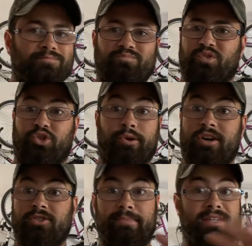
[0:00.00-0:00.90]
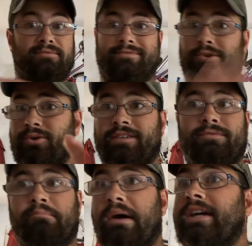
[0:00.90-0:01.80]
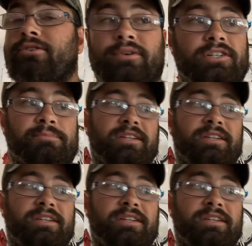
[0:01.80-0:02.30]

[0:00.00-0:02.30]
Crosman, don't even buy Crosman.